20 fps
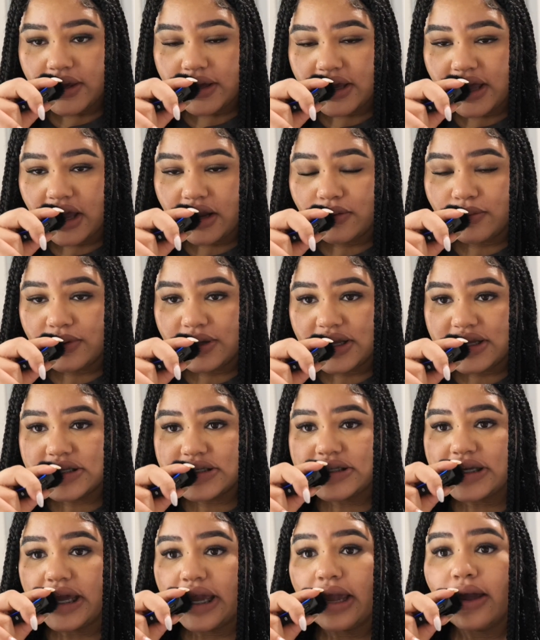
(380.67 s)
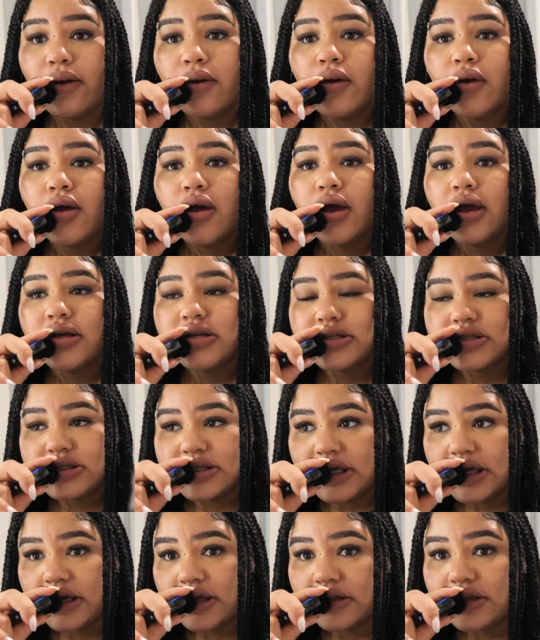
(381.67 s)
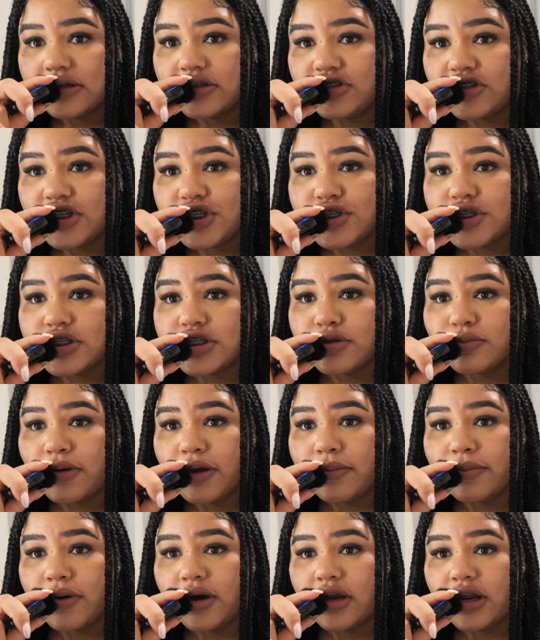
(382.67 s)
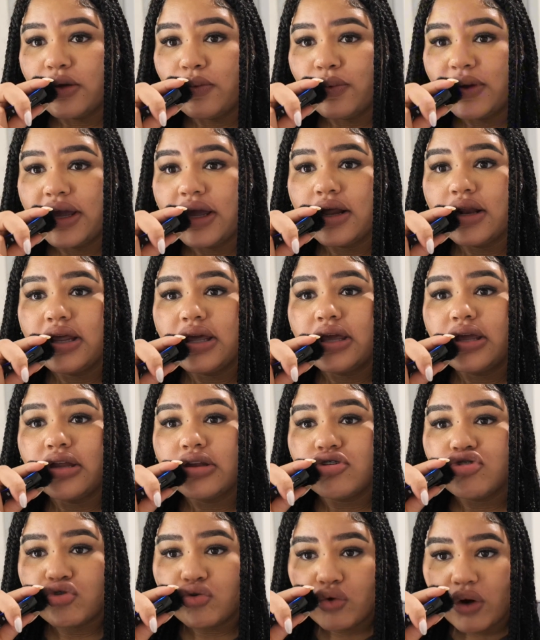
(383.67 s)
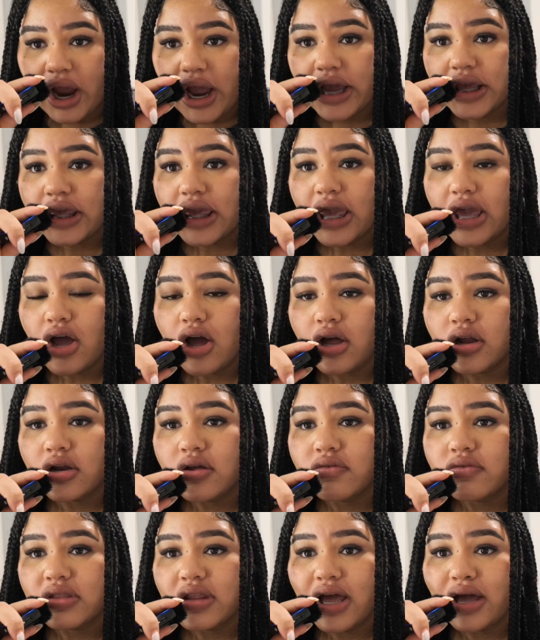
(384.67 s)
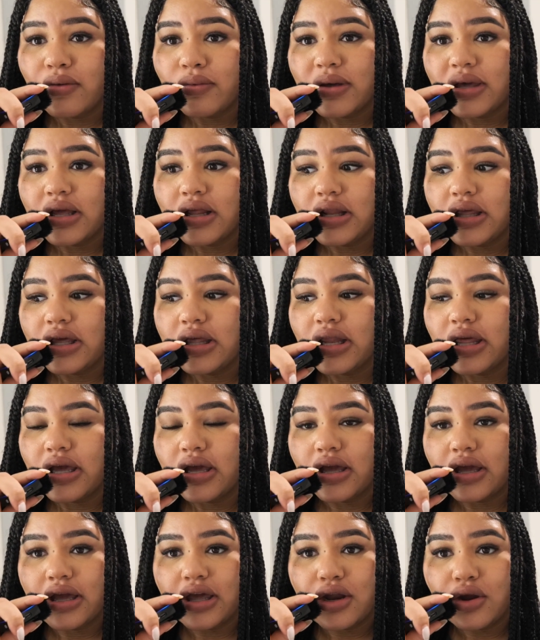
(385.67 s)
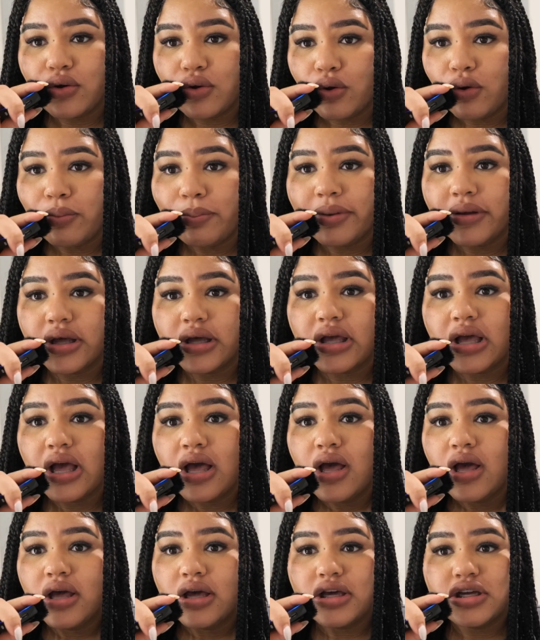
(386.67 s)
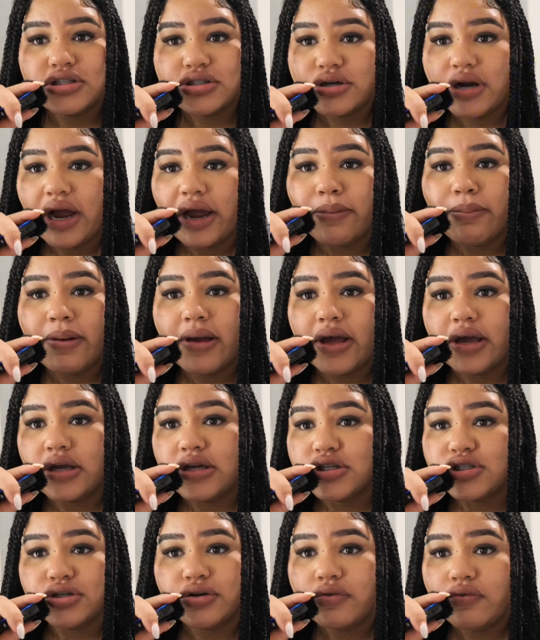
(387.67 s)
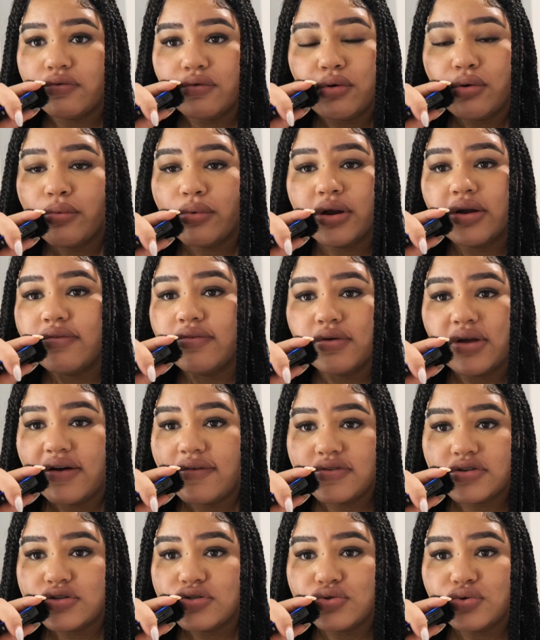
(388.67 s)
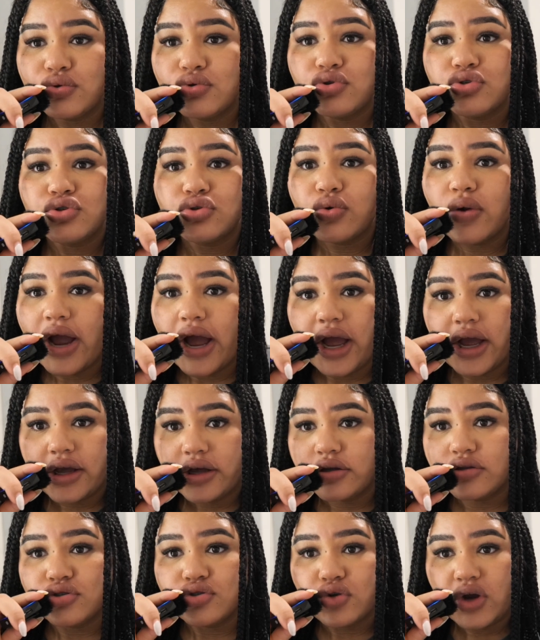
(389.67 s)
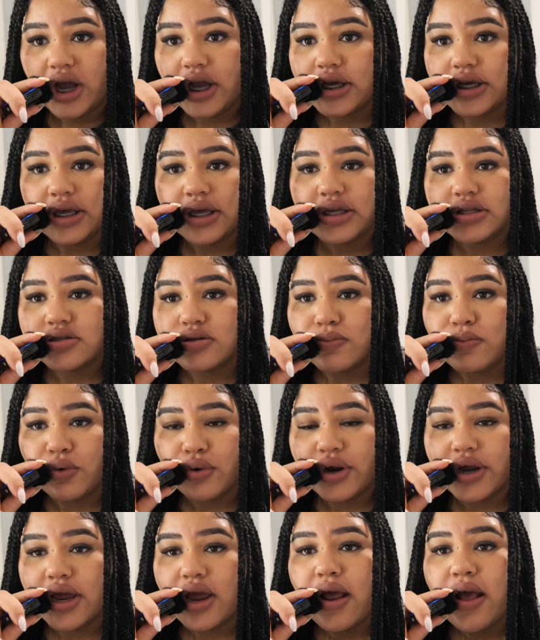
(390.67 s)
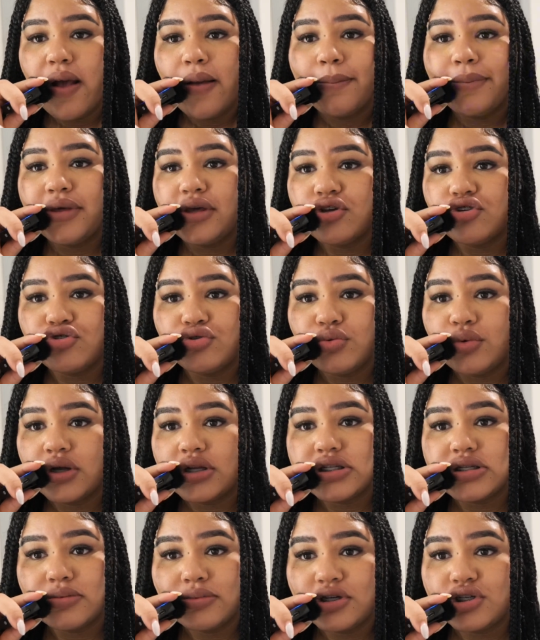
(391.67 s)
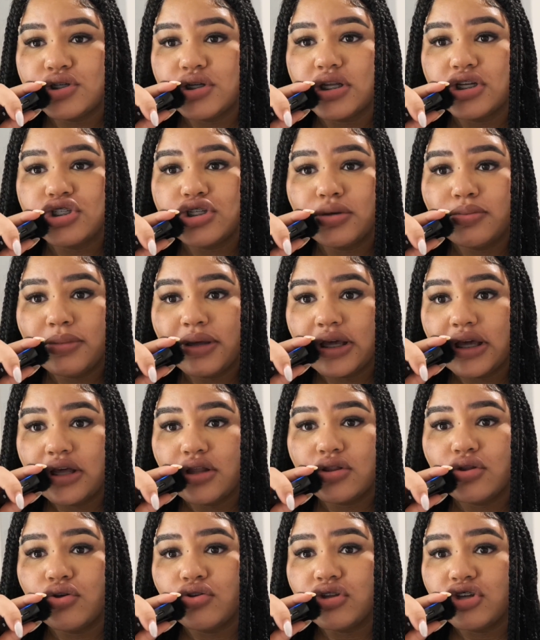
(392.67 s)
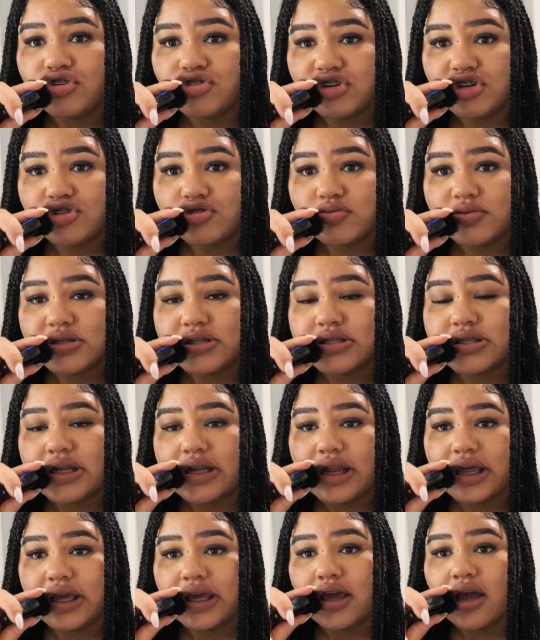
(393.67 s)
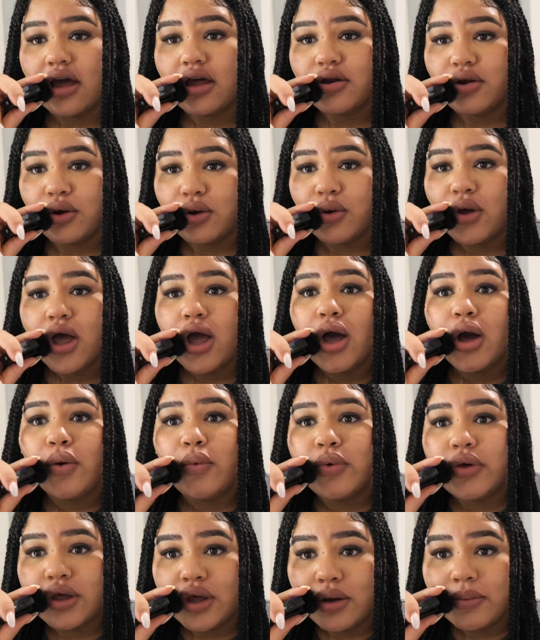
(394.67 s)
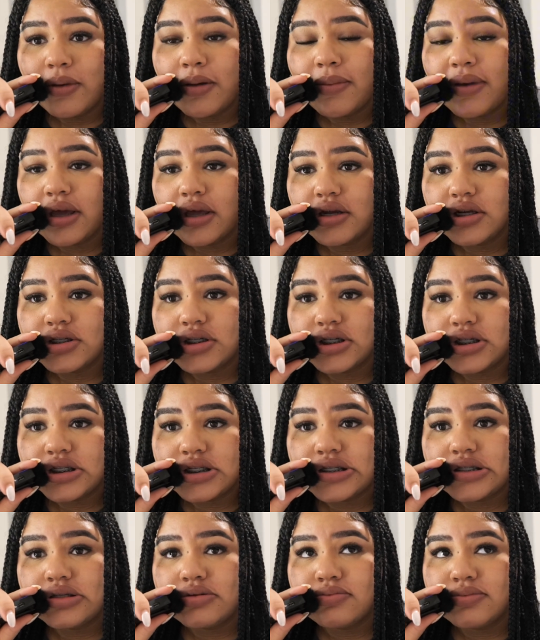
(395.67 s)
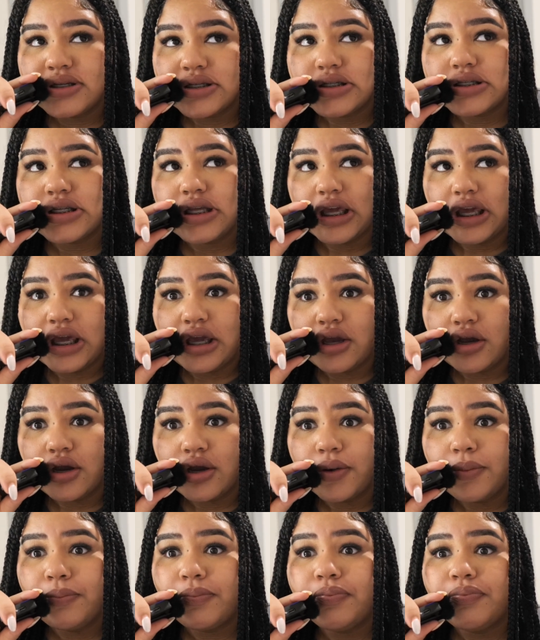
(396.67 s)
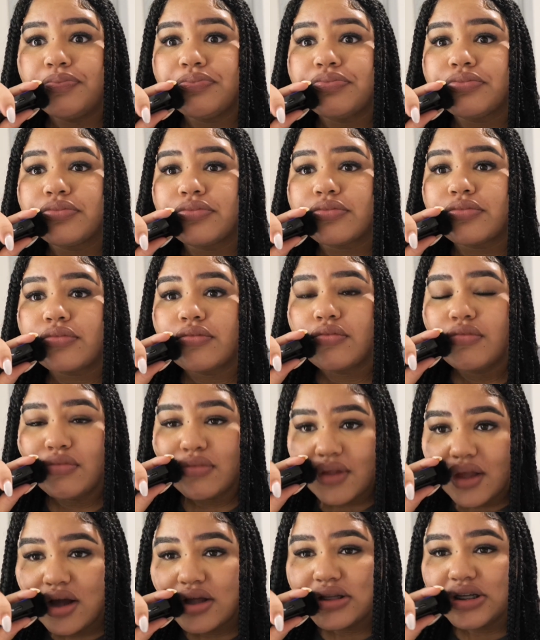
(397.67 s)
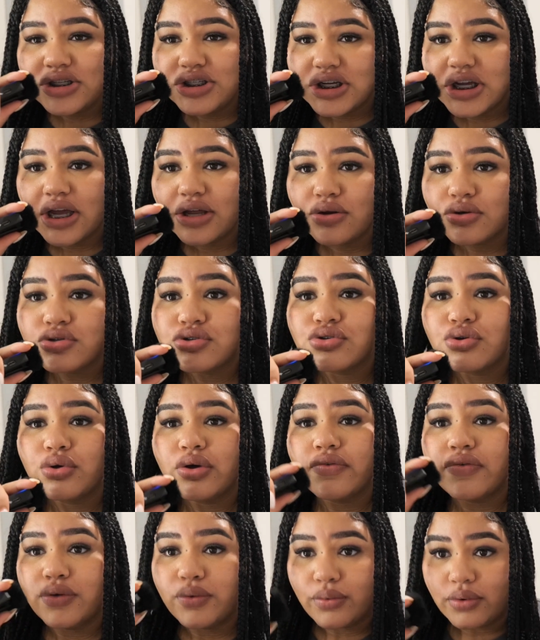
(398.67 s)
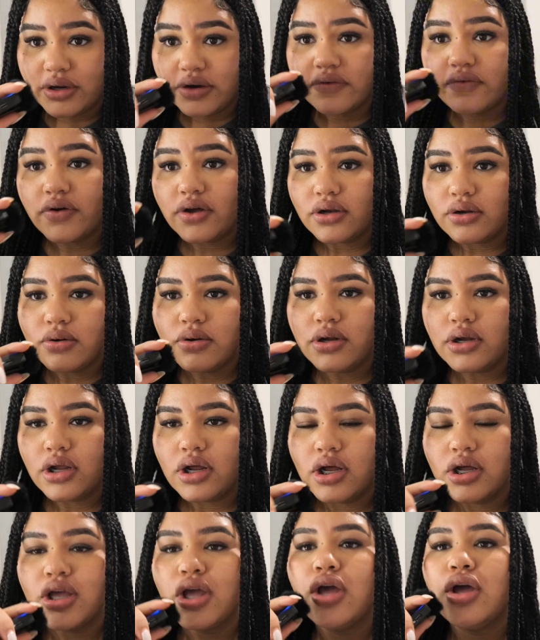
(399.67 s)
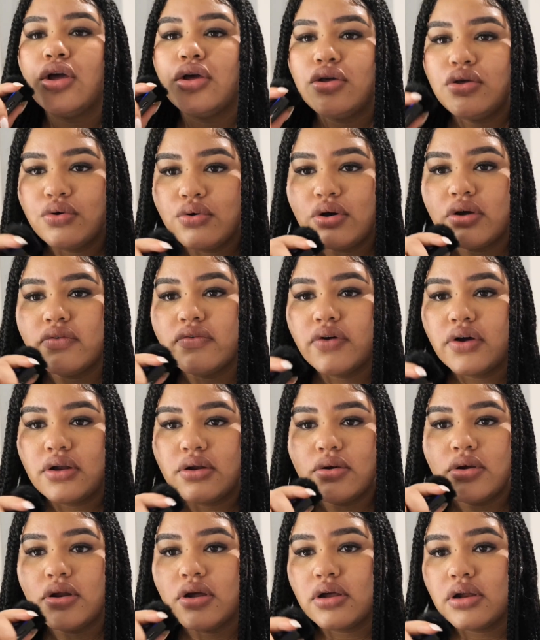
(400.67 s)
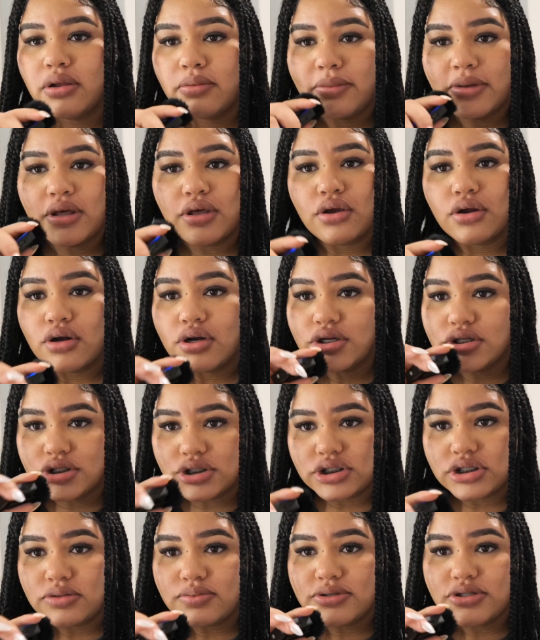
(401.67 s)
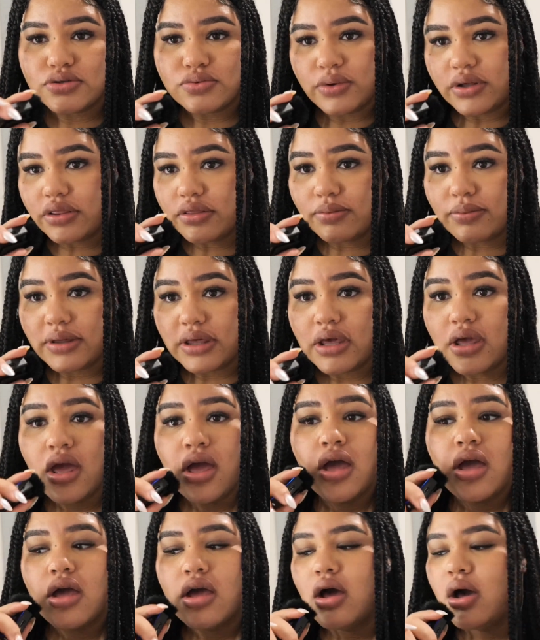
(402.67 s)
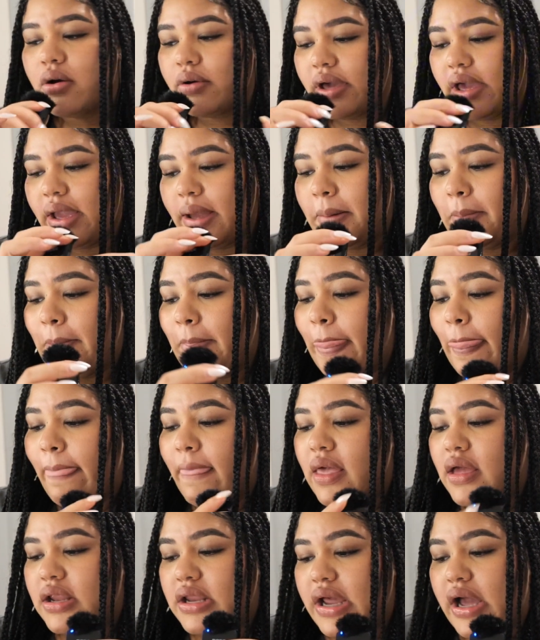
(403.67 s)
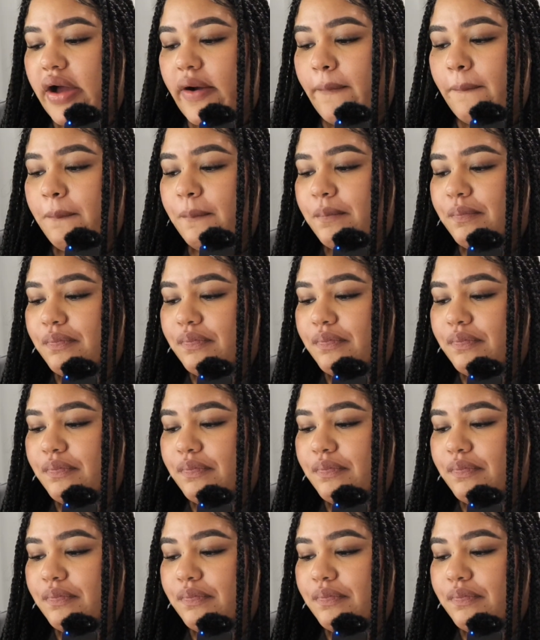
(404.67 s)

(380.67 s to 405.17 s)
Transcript: calorie intake, seeing the changes in my body weekly, tracking all of that weekly. Like, get a notebook, get your iPad, get your phone, whatever you have to do, tracking is important because you want to make sure that you're making those adjustments. And like y'all know, we're gonna be making adjustments here on the channel, so if you want to follow along, you can follow along and make your adjustments with me. Okay, now